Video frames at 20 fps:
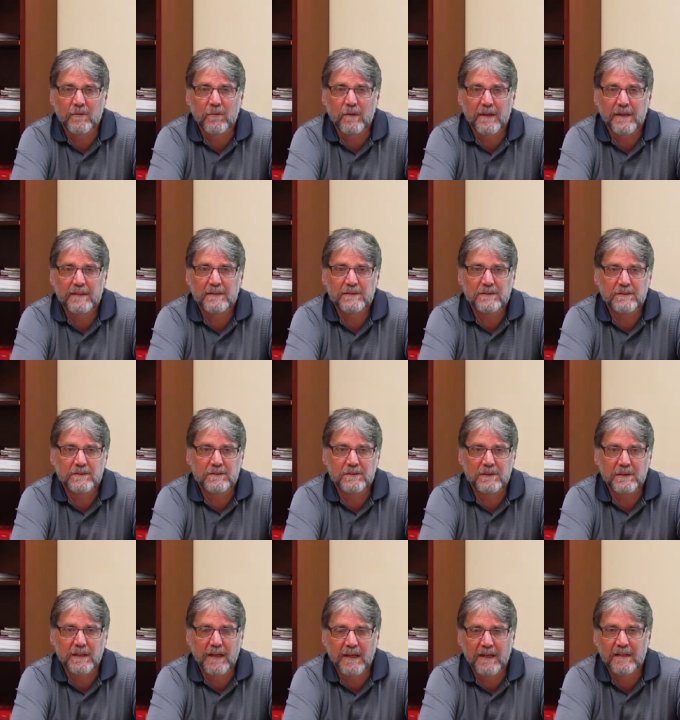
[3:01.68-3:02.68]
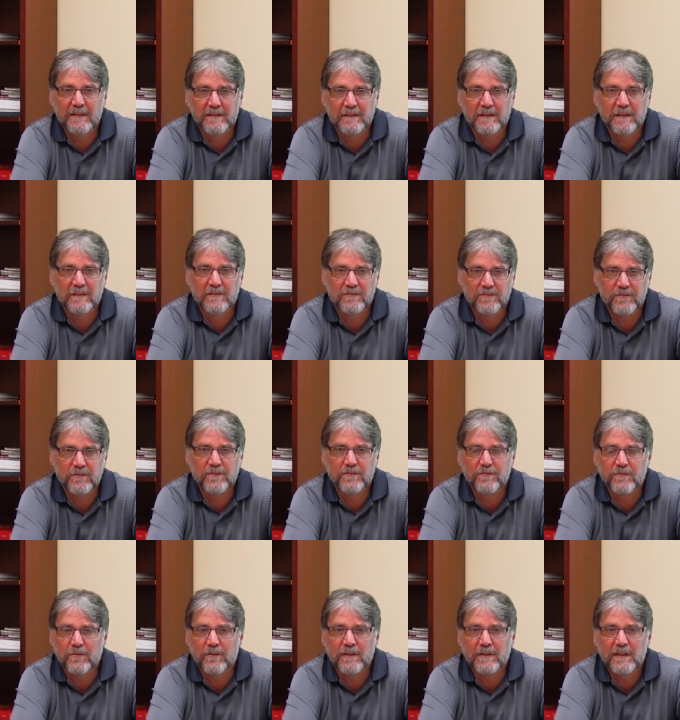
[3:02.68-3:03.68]
way to see how that full
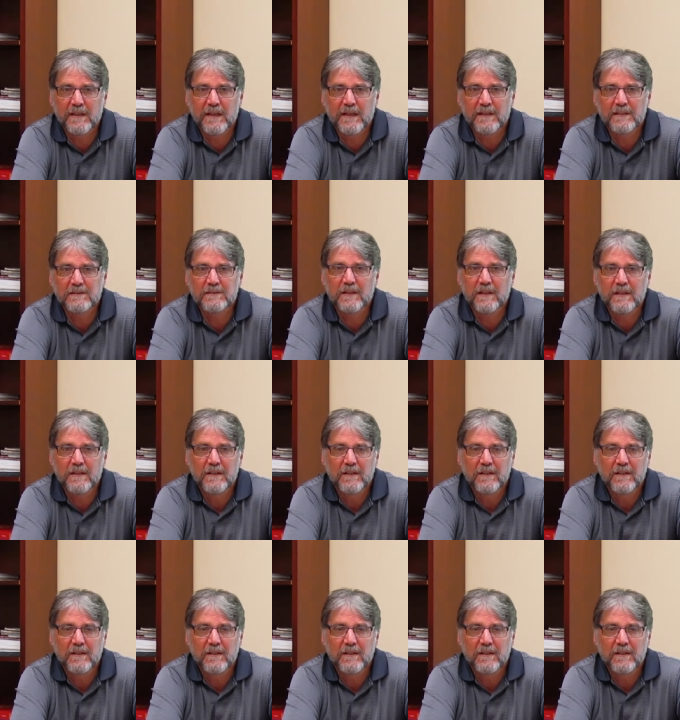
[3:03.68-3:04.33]
forecast